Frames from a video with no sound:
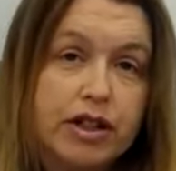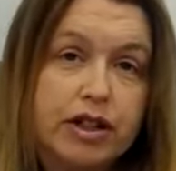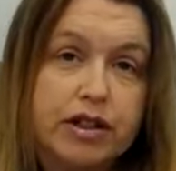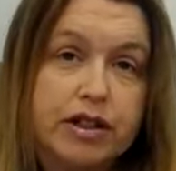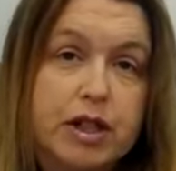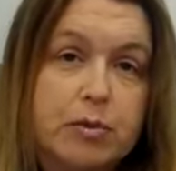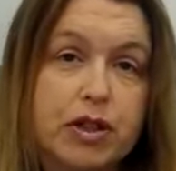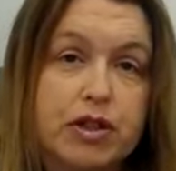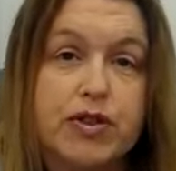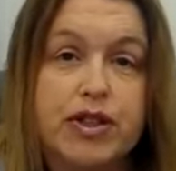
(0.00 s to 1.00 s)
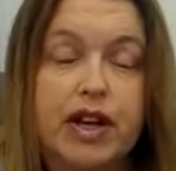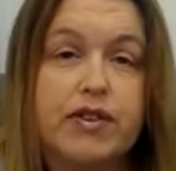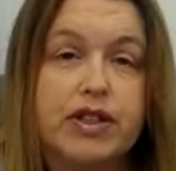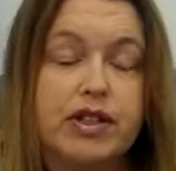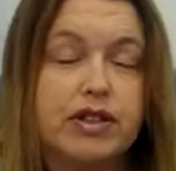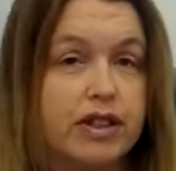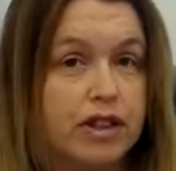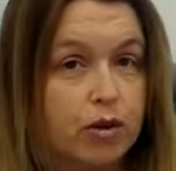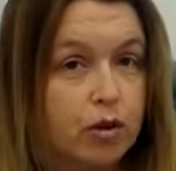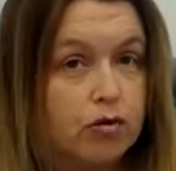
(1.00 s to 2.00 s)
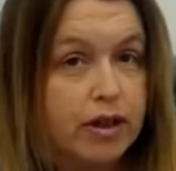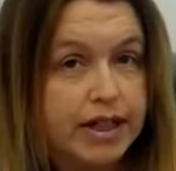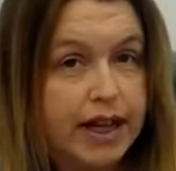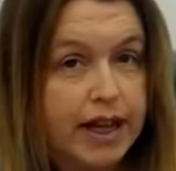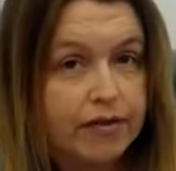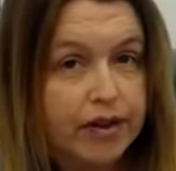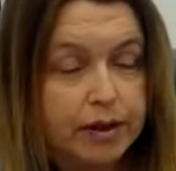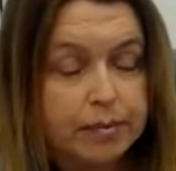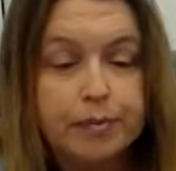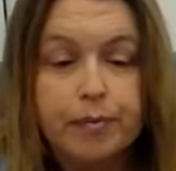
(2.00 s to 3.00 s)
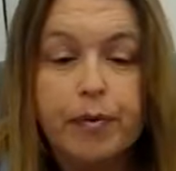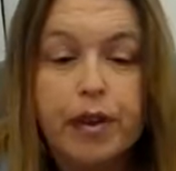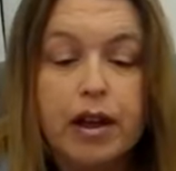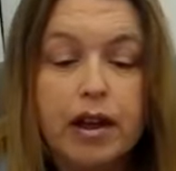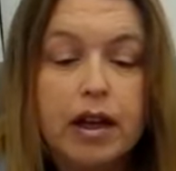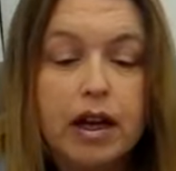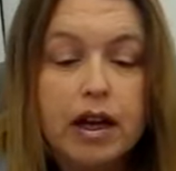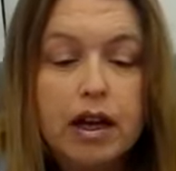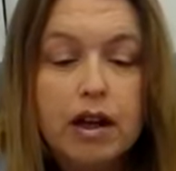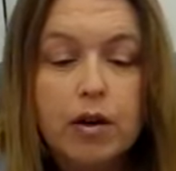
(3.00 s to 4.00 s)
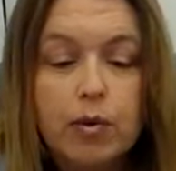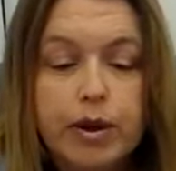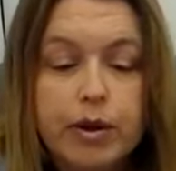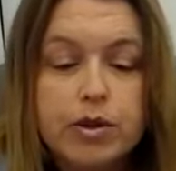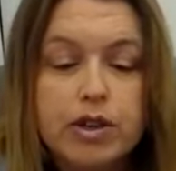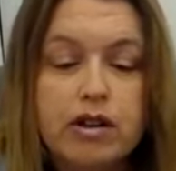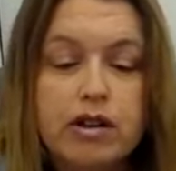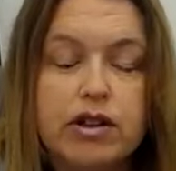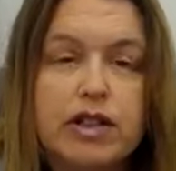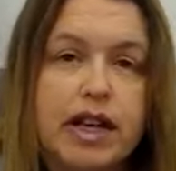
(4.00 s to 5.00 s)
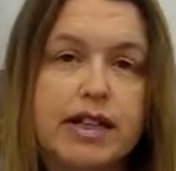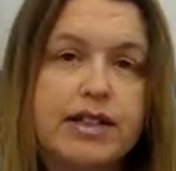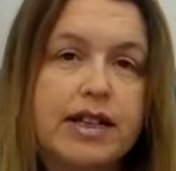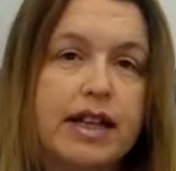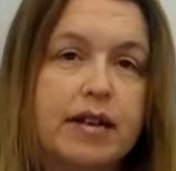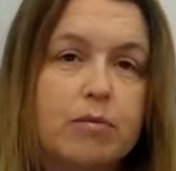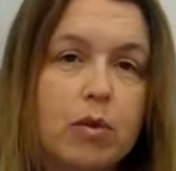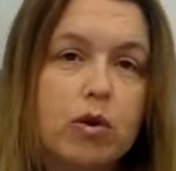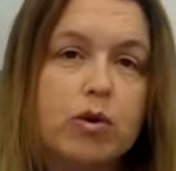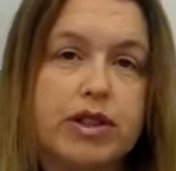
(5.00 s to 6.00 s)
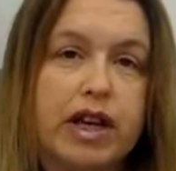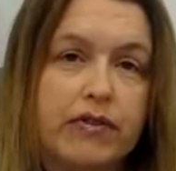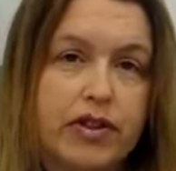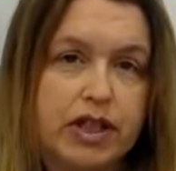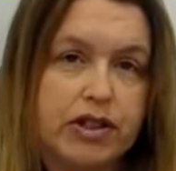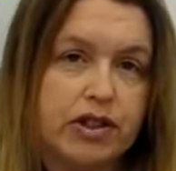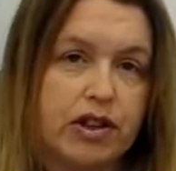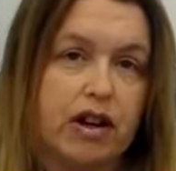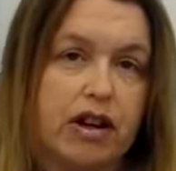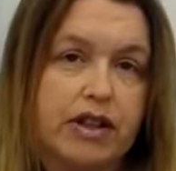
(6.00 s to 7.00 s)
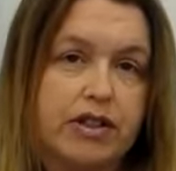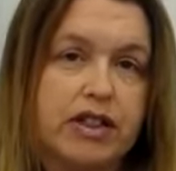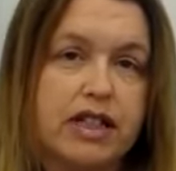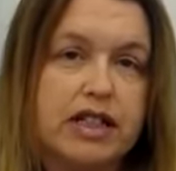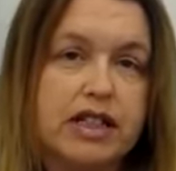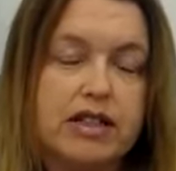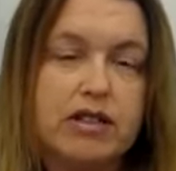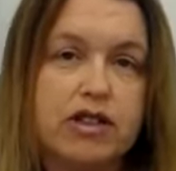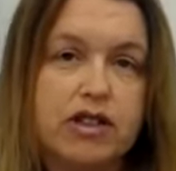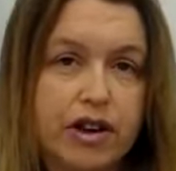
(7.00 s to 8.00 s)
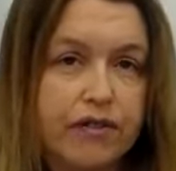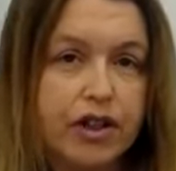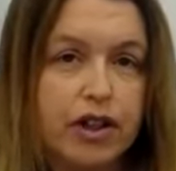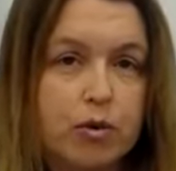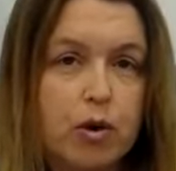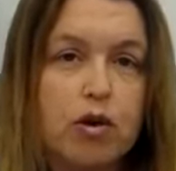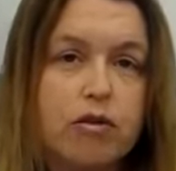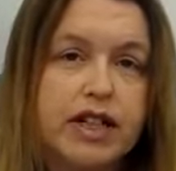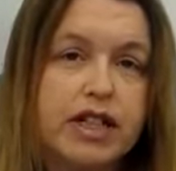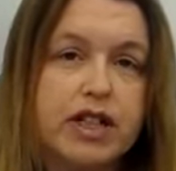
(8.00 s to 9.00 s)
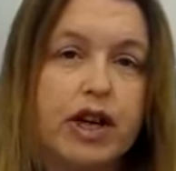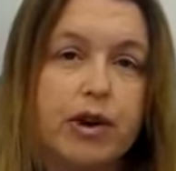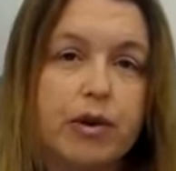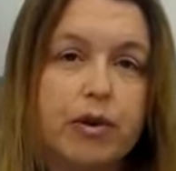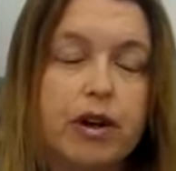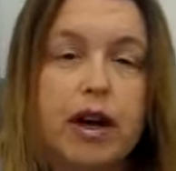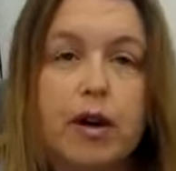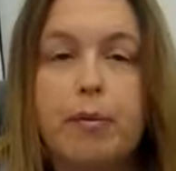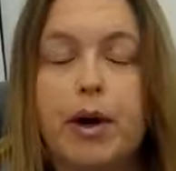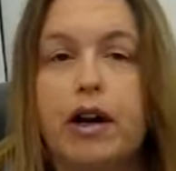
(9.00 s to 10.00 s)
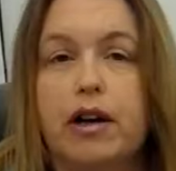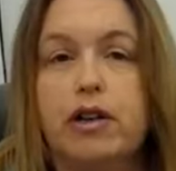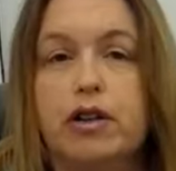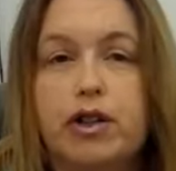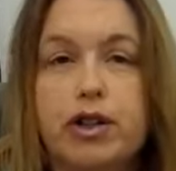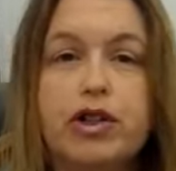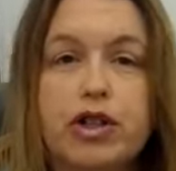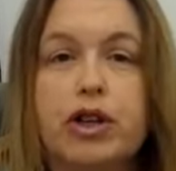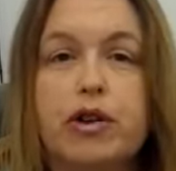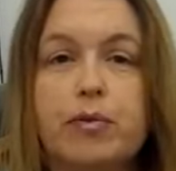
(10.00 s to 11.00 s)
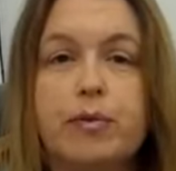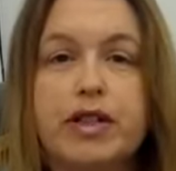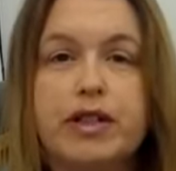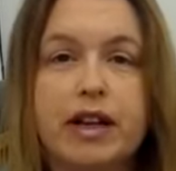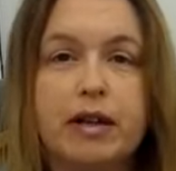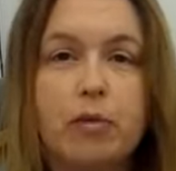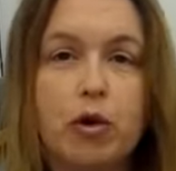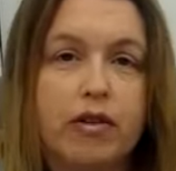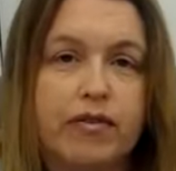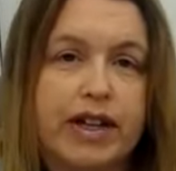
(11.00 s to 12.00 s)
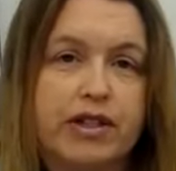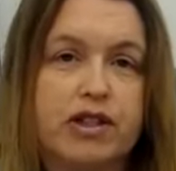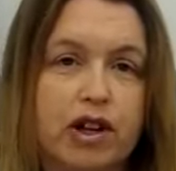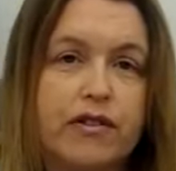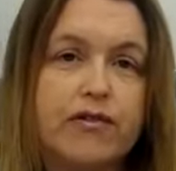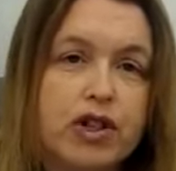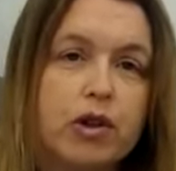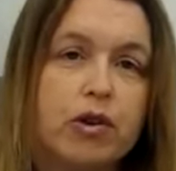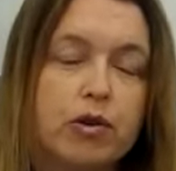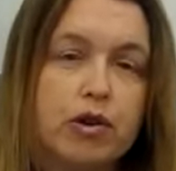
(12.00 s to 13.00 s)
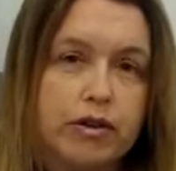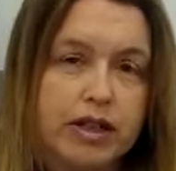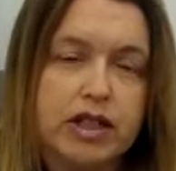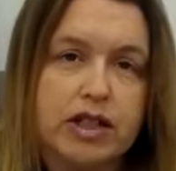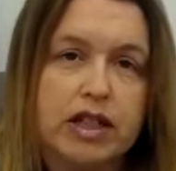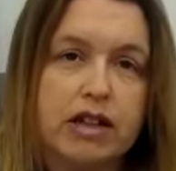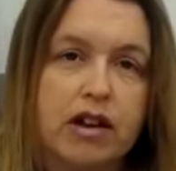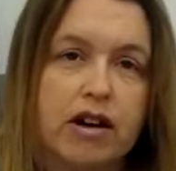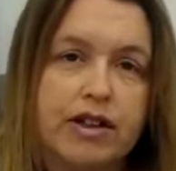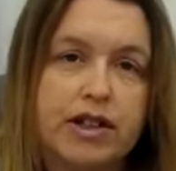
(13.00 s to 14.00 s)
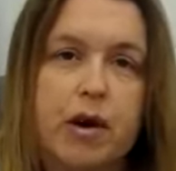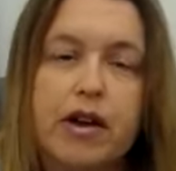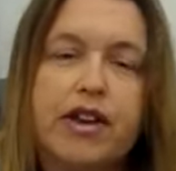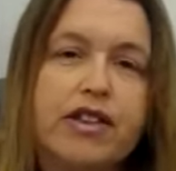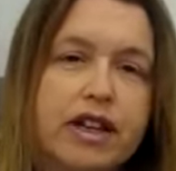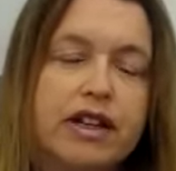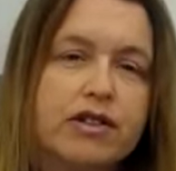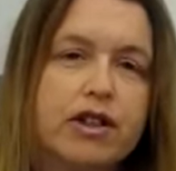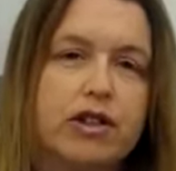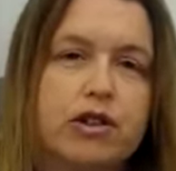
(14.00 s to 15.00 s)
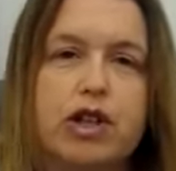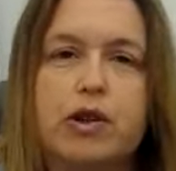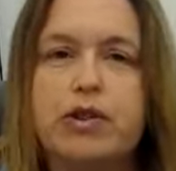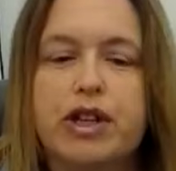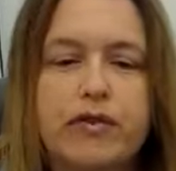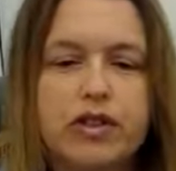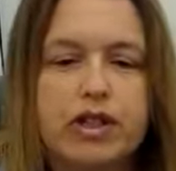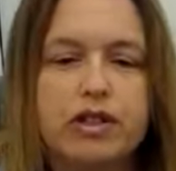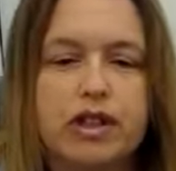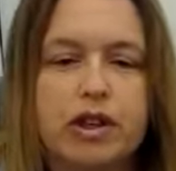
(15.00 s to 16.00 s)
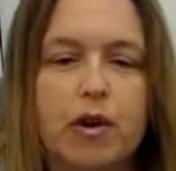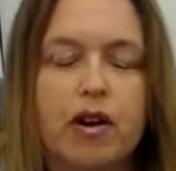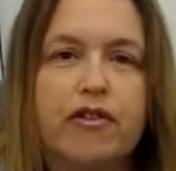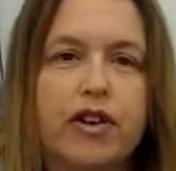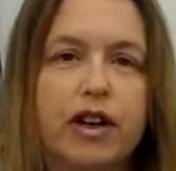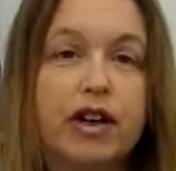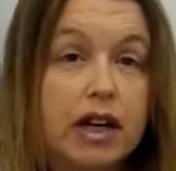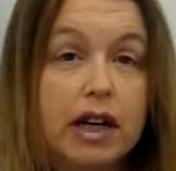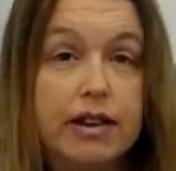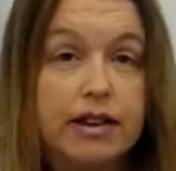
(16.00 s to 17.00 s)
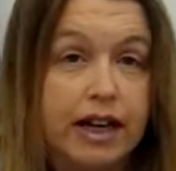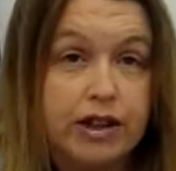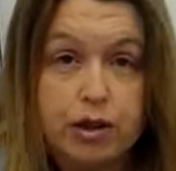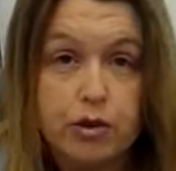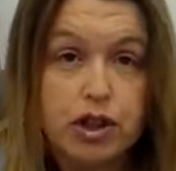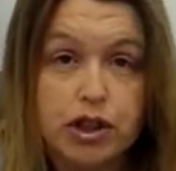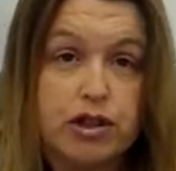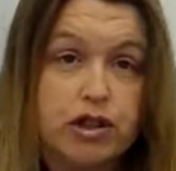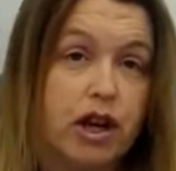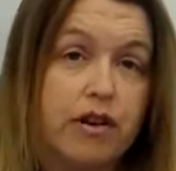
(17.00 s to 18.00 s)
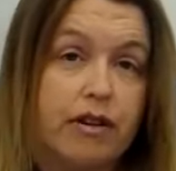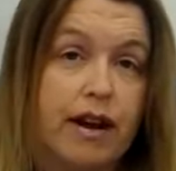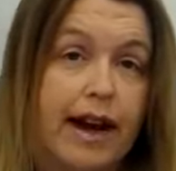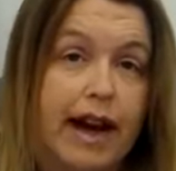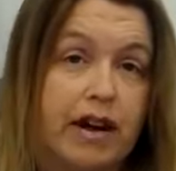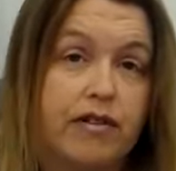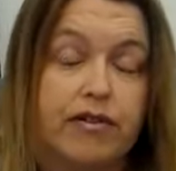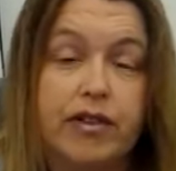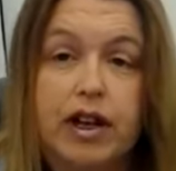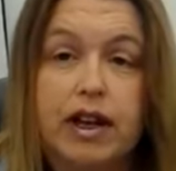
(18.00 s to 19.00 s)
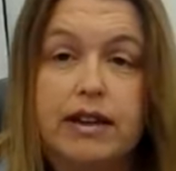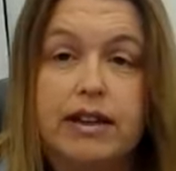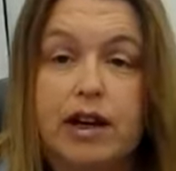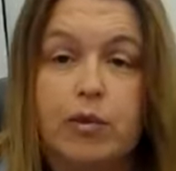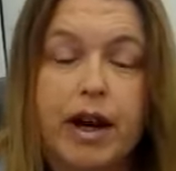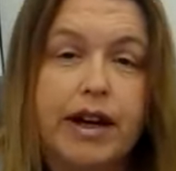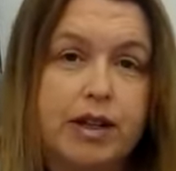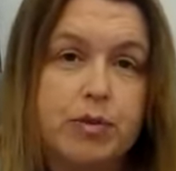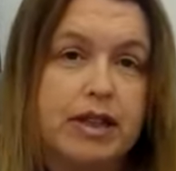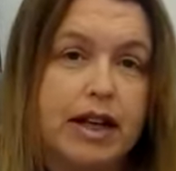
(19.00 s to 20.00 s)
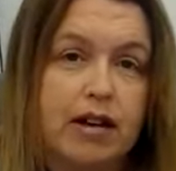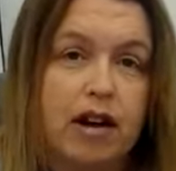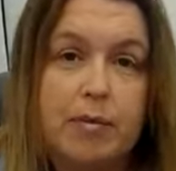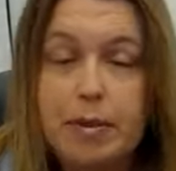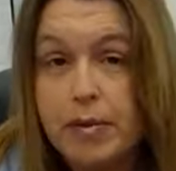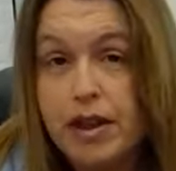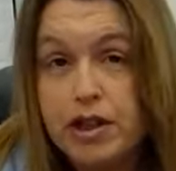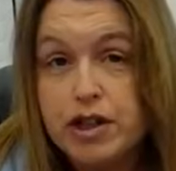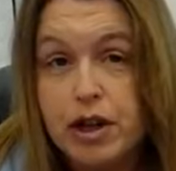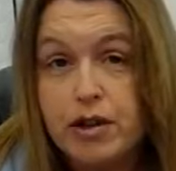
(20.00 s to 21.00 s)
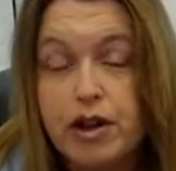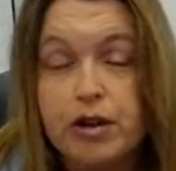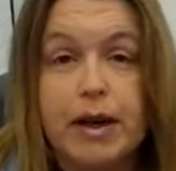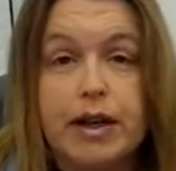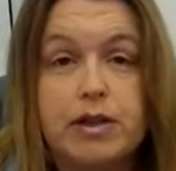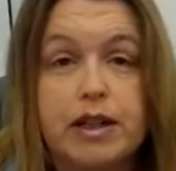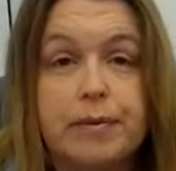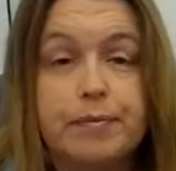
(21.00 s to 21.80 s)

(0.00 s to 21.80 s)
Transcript: customers for services that they're already having. We also looked at selling more services to clients. So this is stuff that you already do, but could you be selling more of that stuff to your existing clients? So are there things that you do, services that you offer that you just don't have that awareness with that client? Maybe they just don't know about it.